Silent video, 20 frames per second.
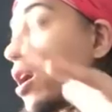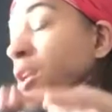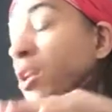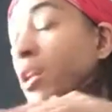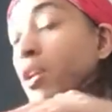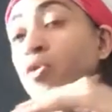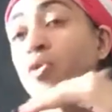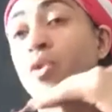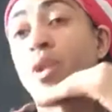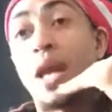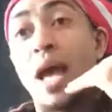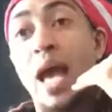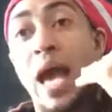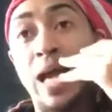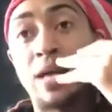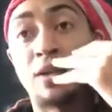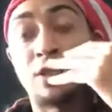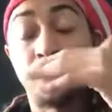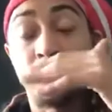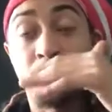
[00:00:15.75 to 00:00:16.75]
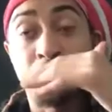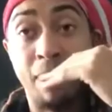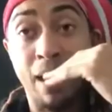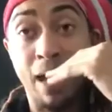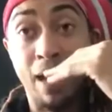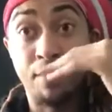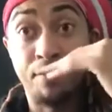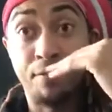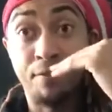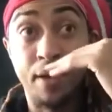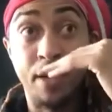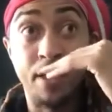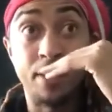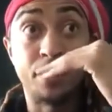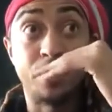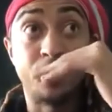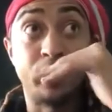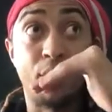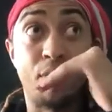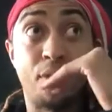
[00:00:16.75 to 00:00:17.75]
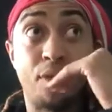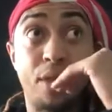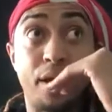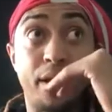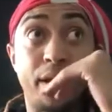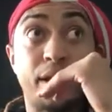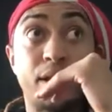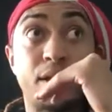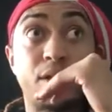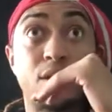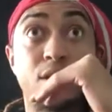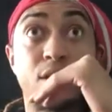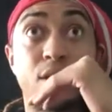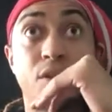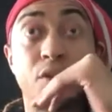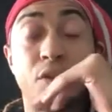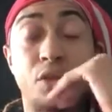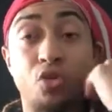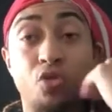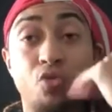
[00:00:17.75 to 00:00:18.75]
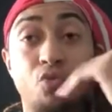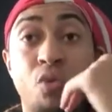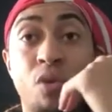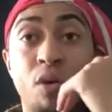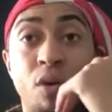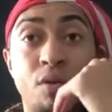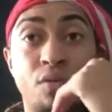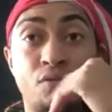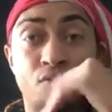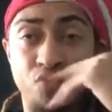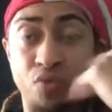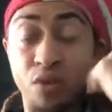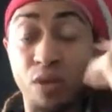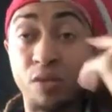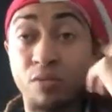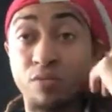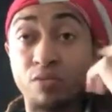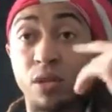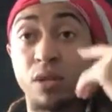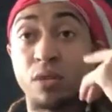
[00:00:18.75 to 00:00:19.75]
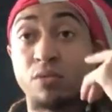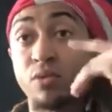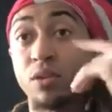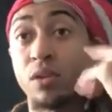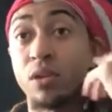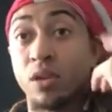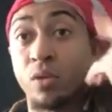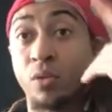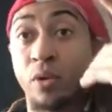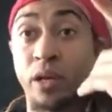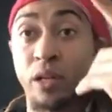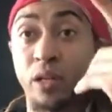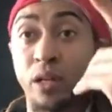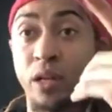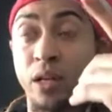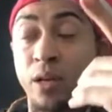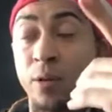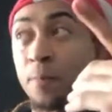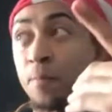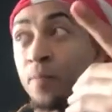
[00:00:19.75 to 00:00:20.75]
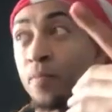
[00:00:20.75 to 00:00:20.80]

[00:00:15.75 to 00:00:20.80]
that you can actually manifest things that you want really, really, really quickly.